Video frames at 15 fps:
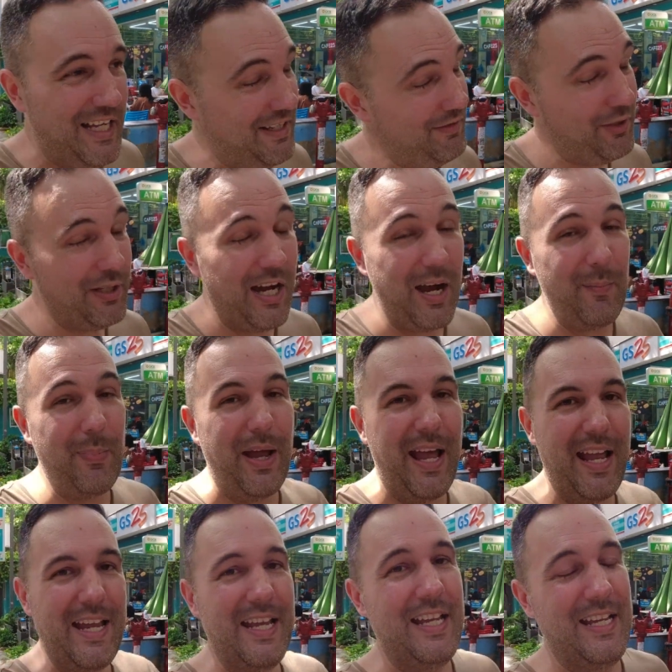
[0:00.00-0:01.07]
If you can't
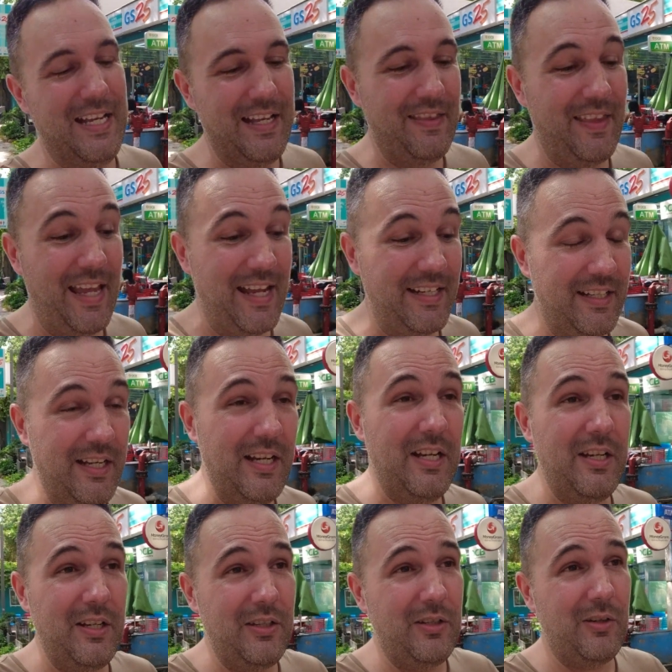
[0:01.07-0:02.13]
pay, then
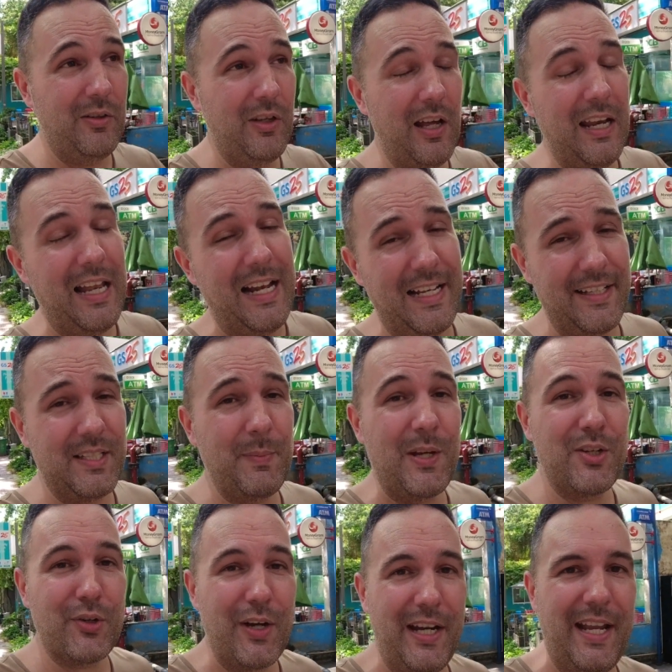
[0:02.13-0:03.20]
you're not likely to
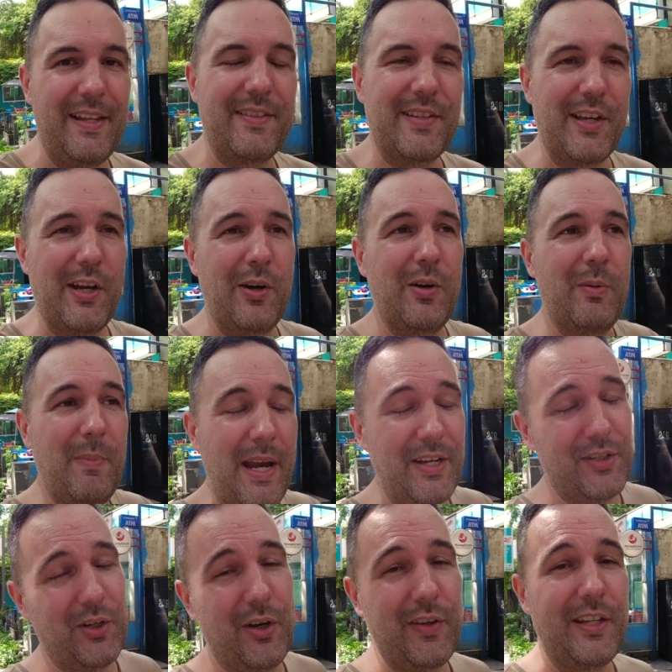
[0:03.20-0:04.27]
be treated. So
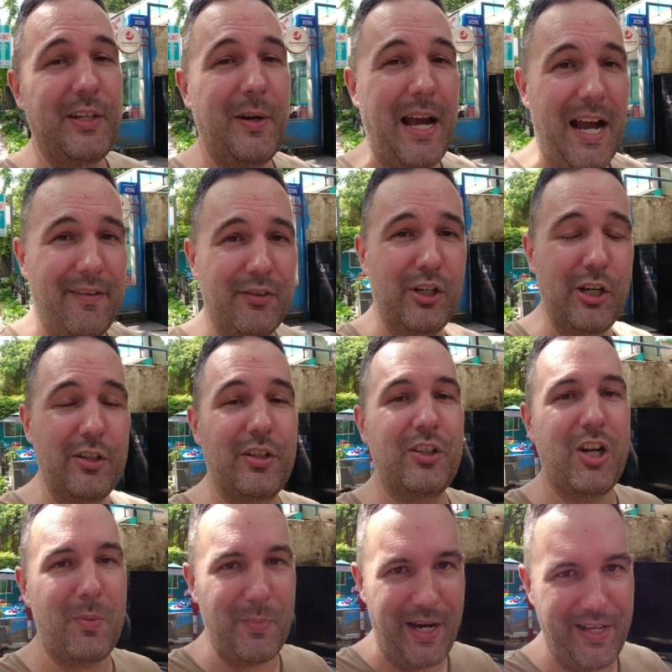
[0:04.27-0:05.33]
make sure that you have good,
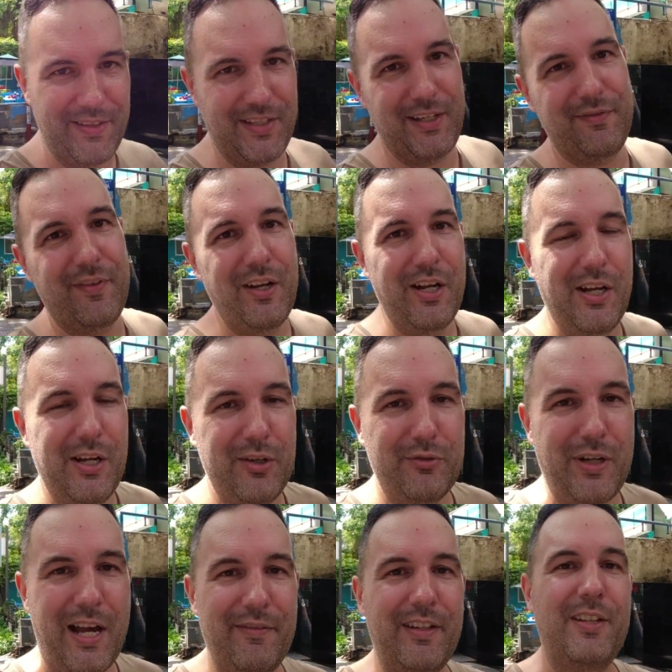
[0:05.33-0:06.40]
comprehensive
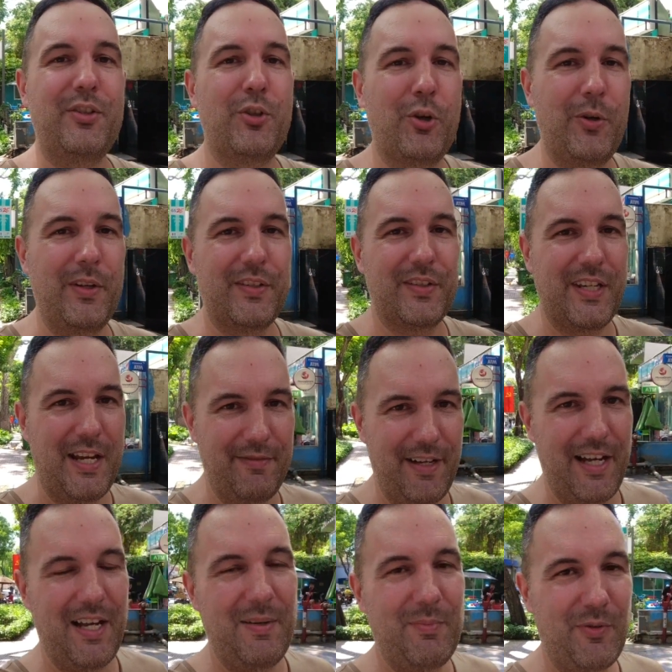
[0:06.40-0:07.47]
travel insurance
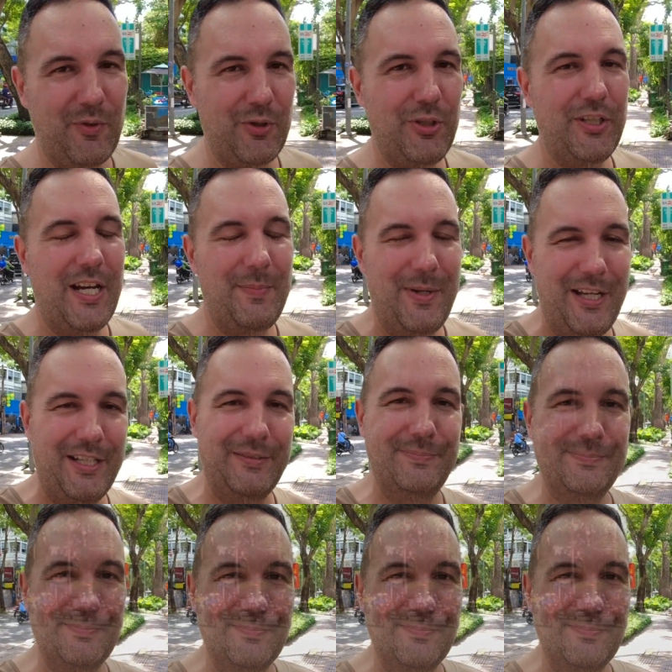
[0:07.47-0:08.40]
cover before you come here.